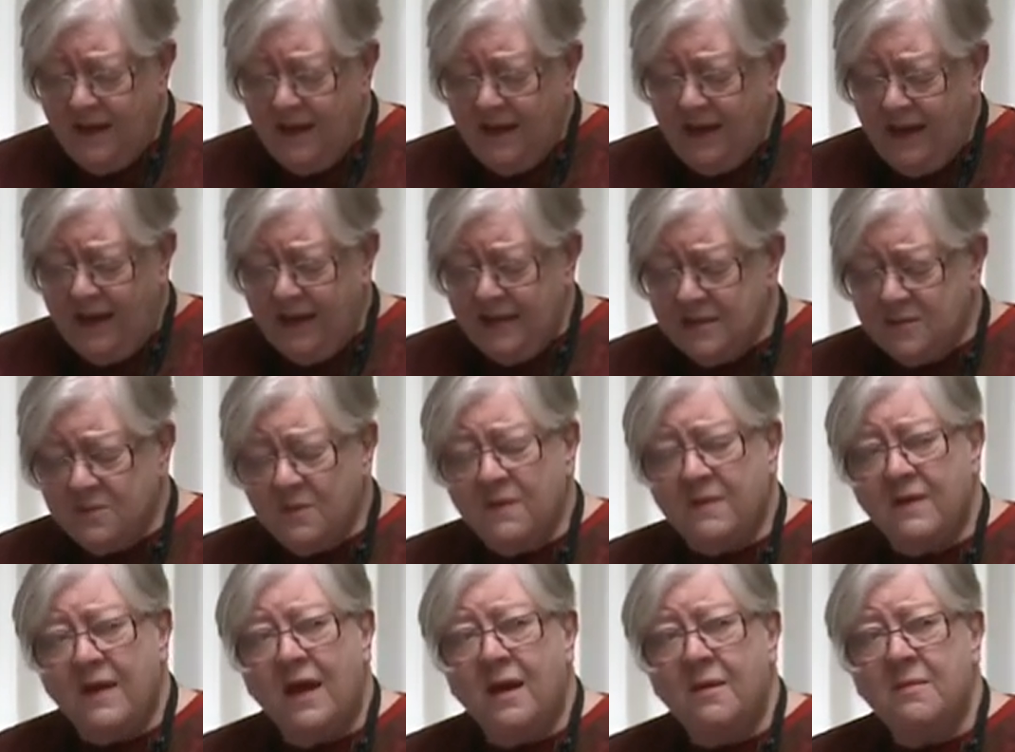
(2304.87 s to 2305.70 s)
As
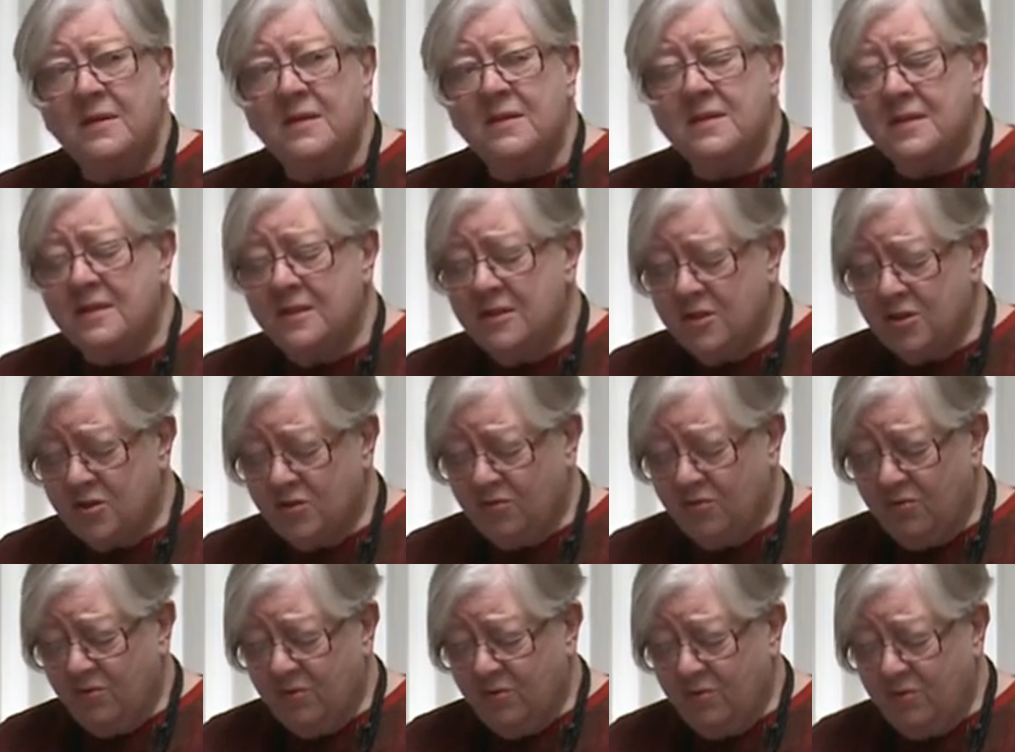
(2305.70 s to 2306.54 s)
with Amundsen's
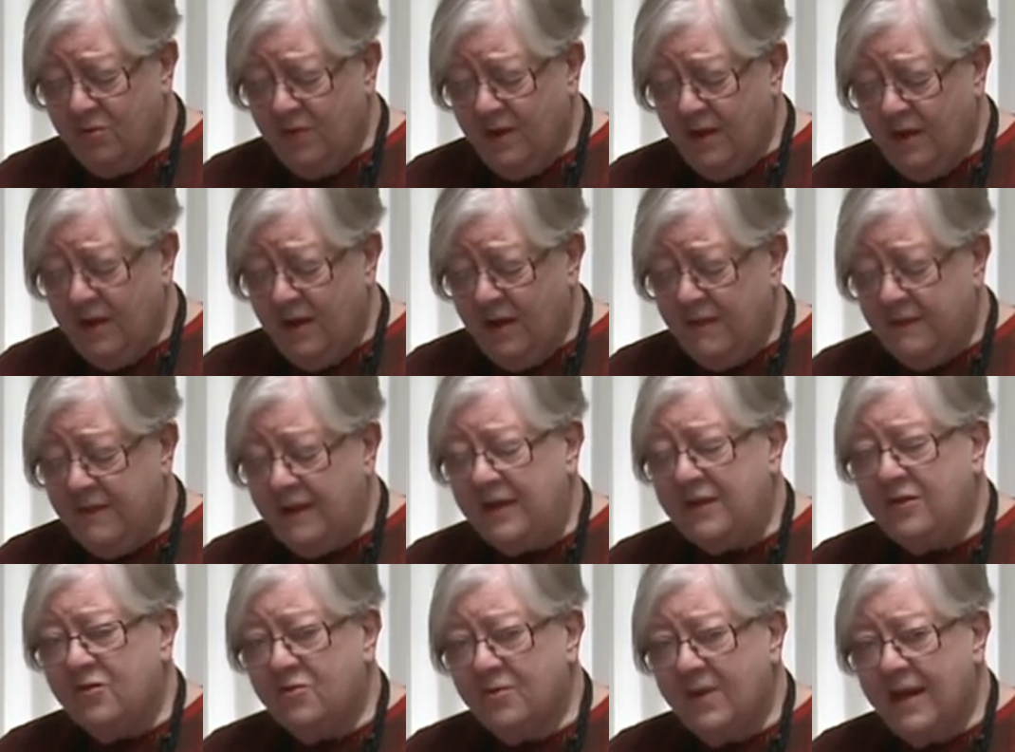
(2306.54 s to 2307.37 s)
crew, they
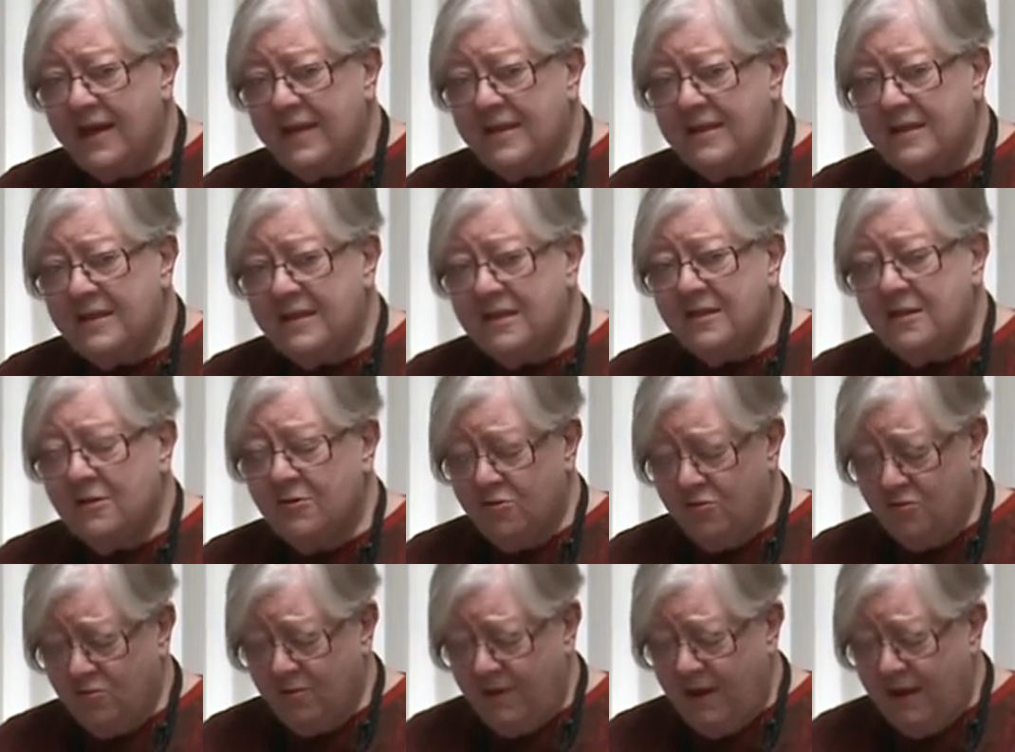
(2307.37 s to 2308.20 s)
dressed,
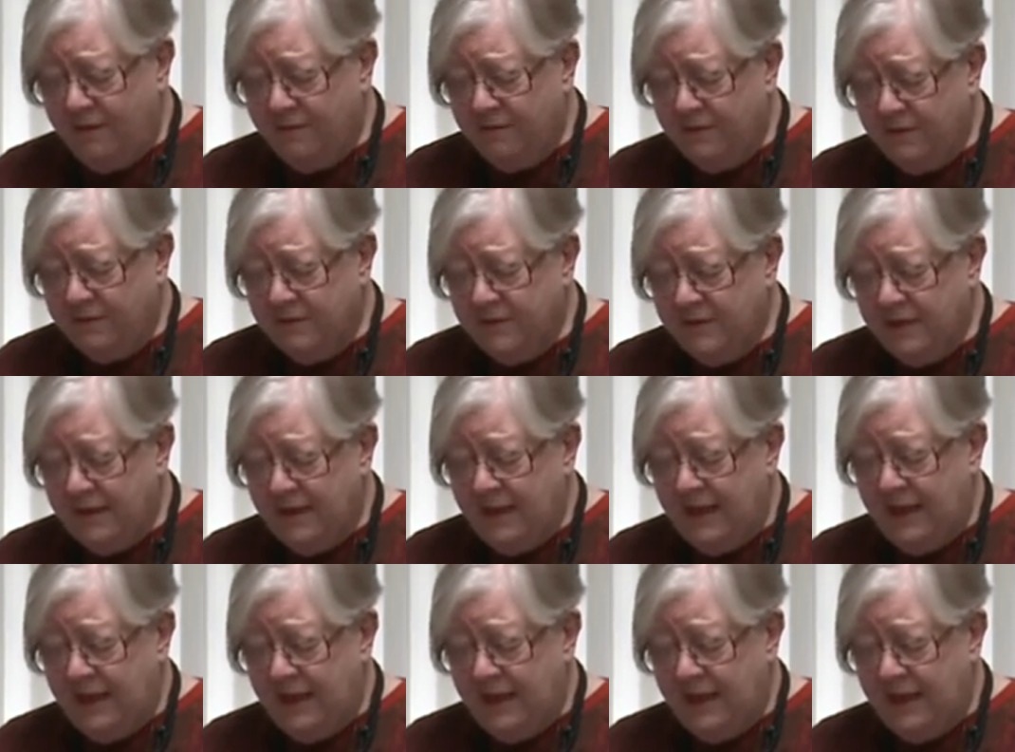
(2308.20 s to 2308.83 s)
traveled,